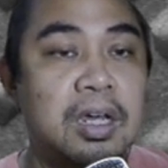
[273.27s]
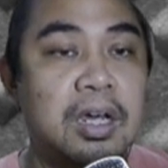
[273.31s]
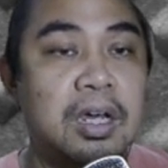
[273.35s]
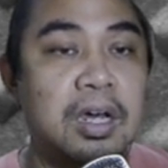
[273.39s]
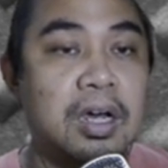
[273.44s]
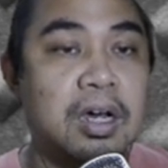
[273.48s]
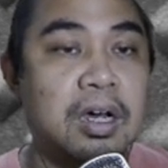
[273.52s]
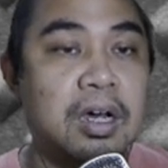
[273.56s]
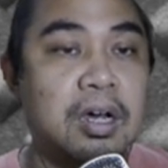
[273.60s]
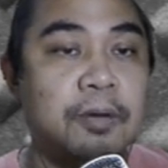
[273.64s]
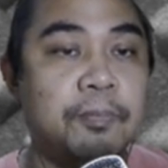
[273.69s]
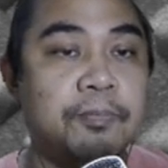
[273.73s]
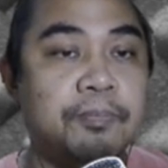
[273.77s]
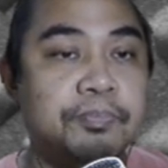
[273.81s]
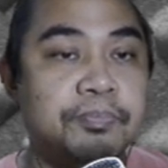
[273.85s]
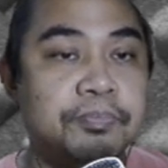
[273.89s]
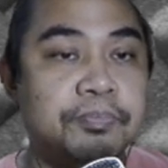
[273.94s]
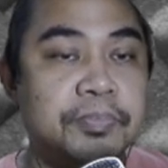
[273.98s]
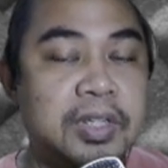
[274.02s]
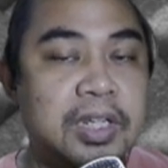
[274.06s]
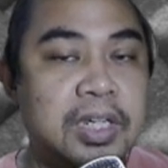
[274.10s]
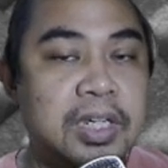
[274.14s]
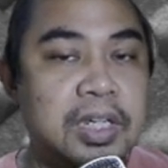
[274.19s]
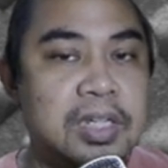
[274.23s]
Um,
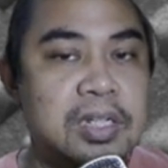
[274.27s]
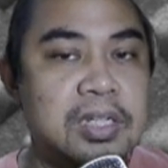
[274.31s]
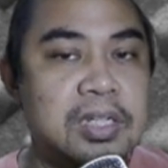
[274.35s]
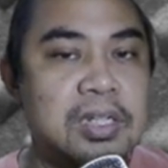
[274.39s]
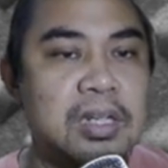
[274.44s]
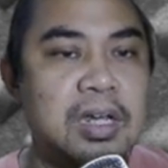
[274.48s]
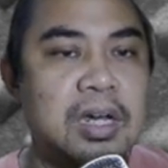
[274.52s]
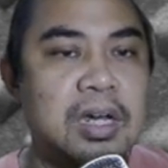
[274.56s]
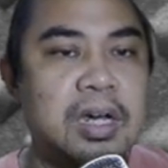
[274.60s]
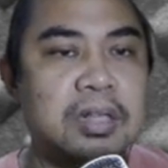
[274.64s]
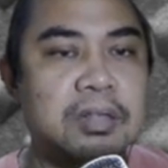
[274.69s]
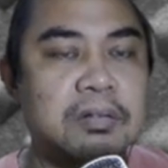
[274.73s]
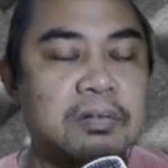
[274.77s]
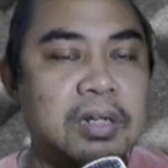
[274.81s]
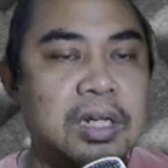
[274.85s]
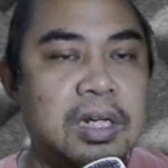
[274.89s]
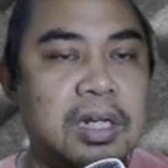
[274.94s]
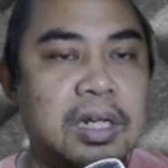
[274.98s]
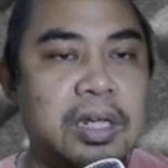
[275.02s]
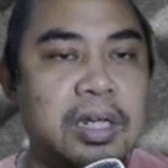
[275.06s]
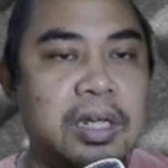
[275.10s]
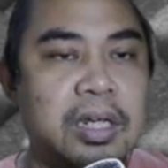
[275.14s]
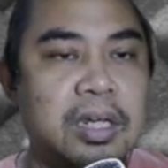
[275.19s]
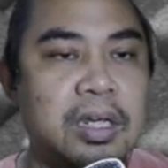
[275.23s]
he's not
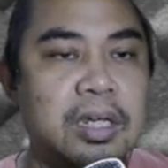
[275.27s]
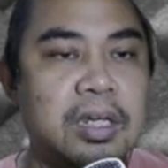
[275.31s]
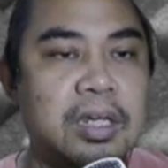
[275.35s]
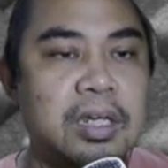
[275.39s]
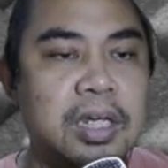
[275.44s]
really.